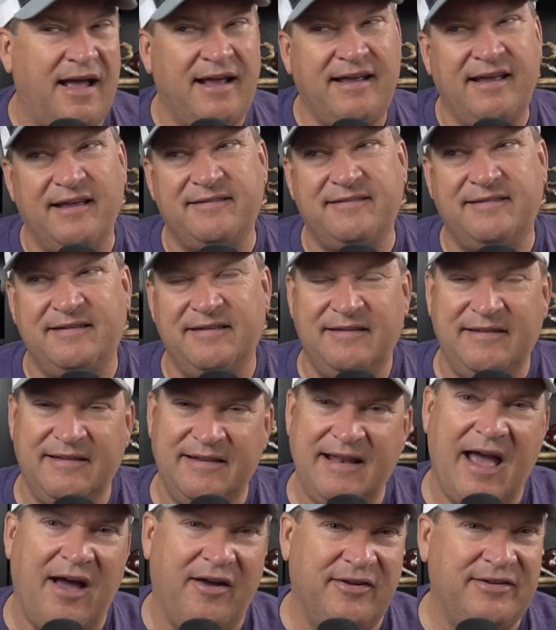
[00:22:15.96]
I guess
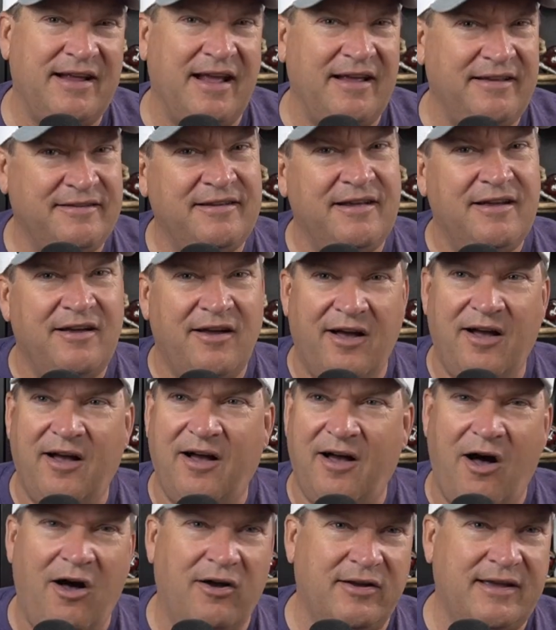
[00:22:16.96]
nowadays
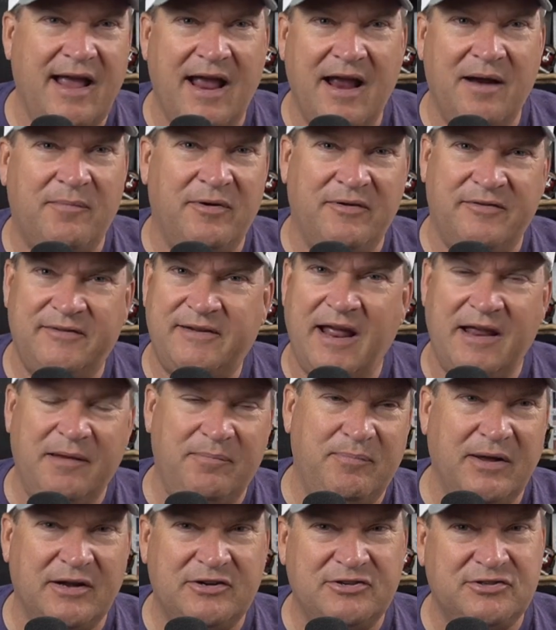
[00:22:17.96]
all cameras
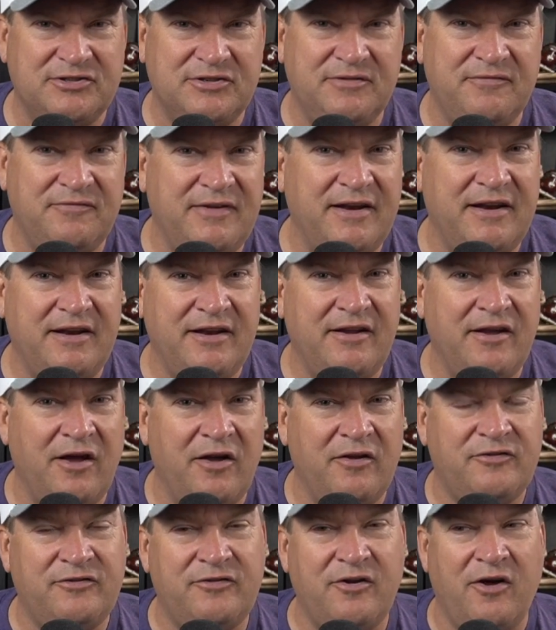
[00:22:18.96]
take pictures and
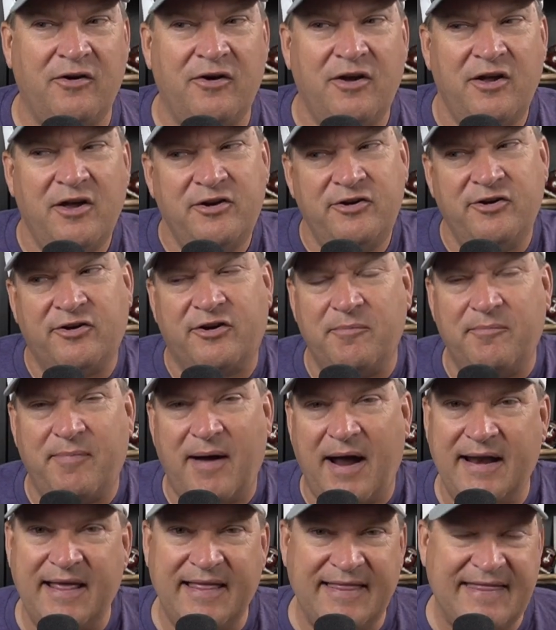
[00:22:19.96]
videos. So you're
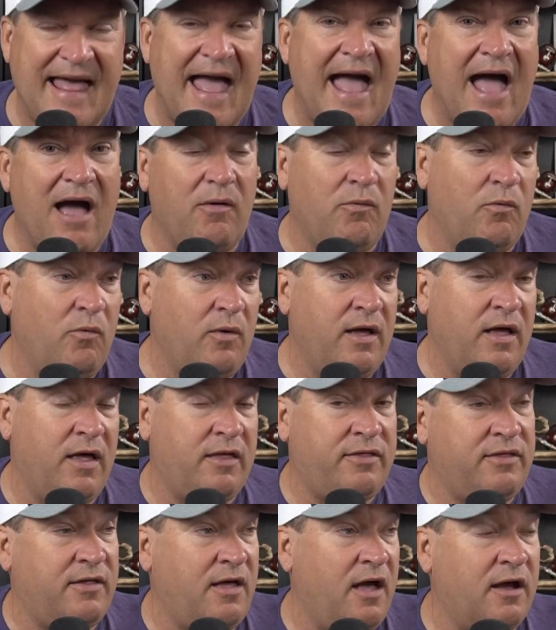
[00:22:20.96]
combining that
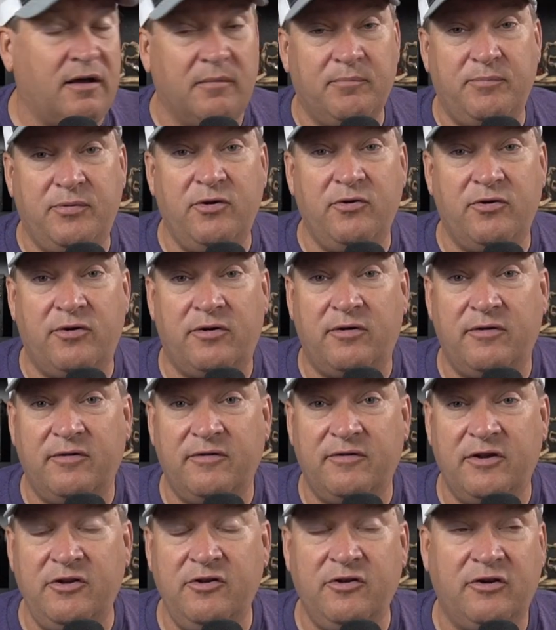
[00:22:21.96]
with a computer
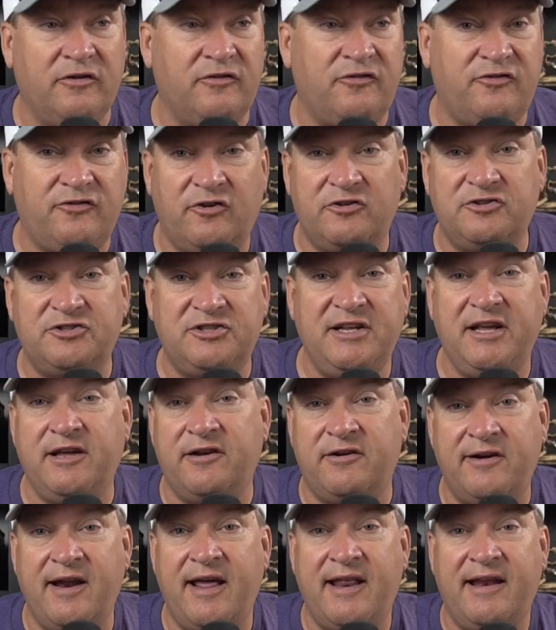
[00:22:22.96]
that you can search the
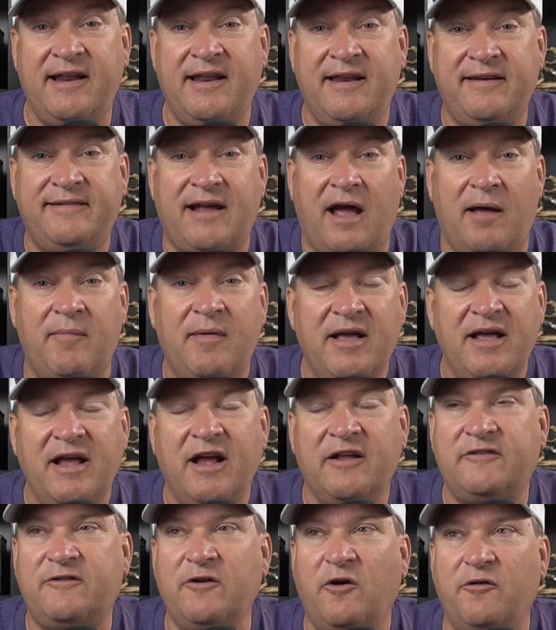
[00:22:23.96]
internet at any time.
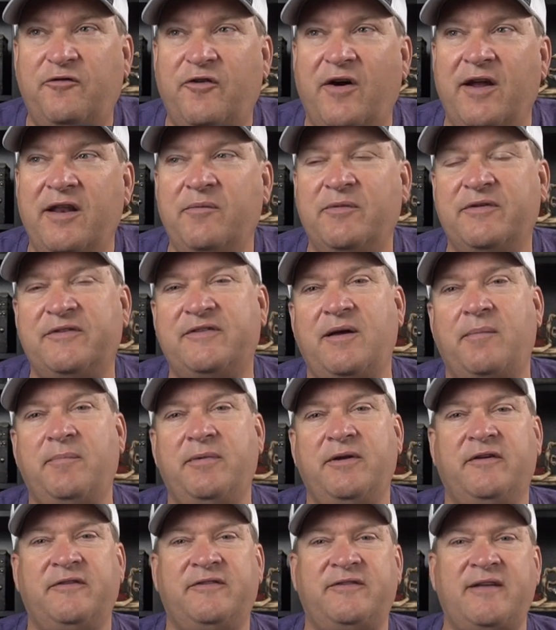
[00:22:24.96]
It's so funny when
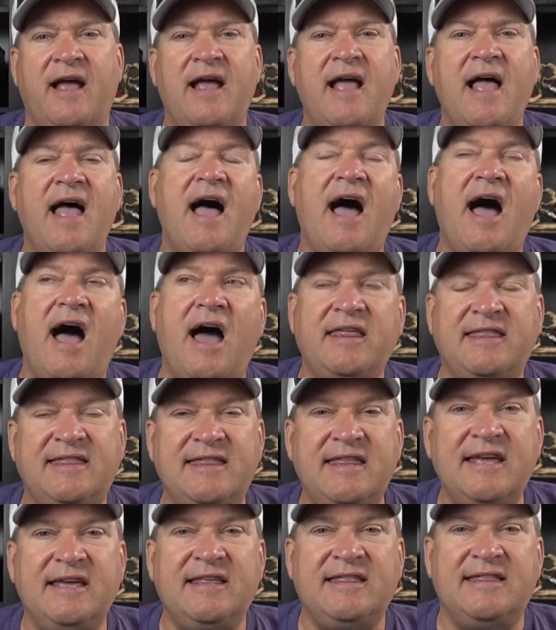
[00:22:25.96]
somebody will say, I
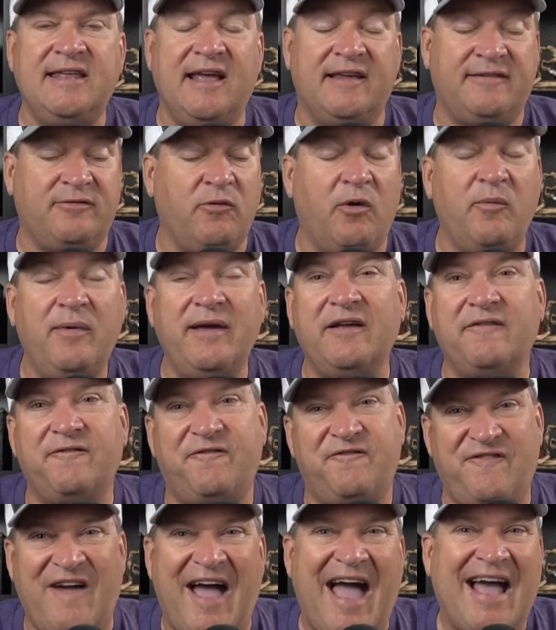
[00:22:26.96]
think this. Well, we can
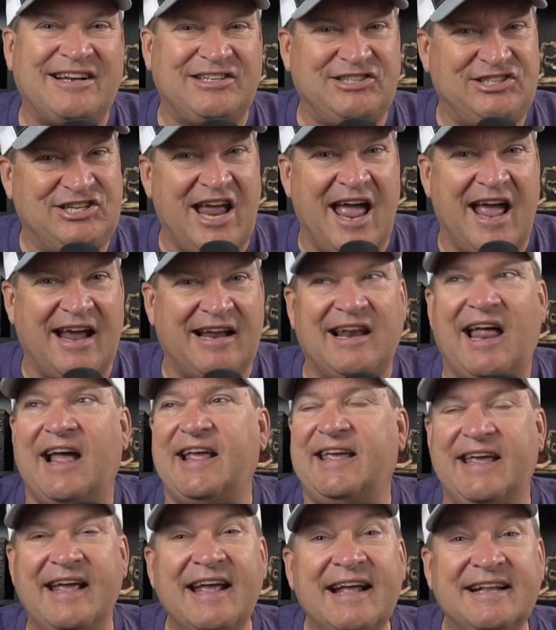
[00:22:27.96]
fact check
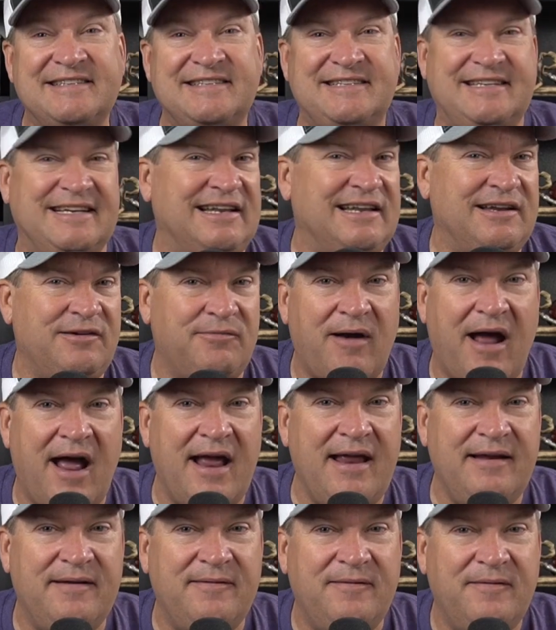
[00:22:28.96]
like instantly,
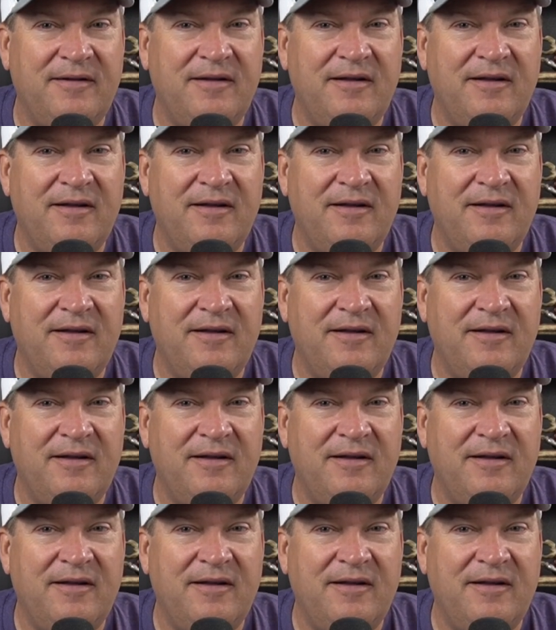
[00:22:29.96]
right?